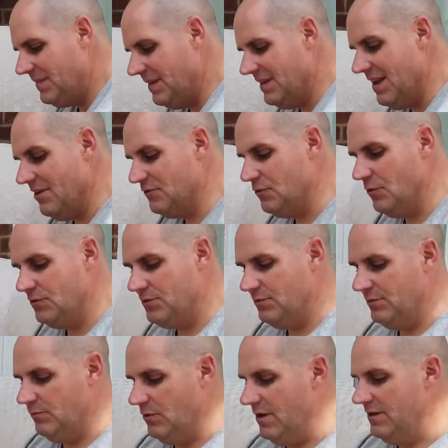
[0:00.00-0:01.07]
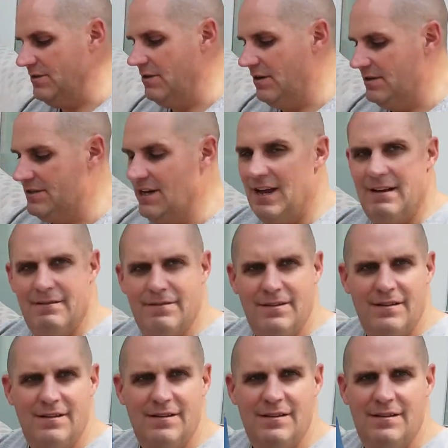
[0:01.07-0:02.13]
Now it's always nice to have
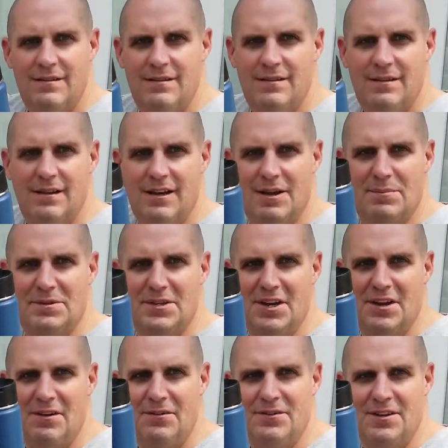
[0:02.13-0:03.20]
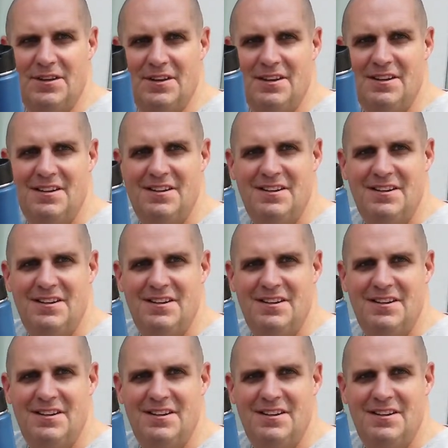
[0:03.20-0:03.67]
a cup of tea after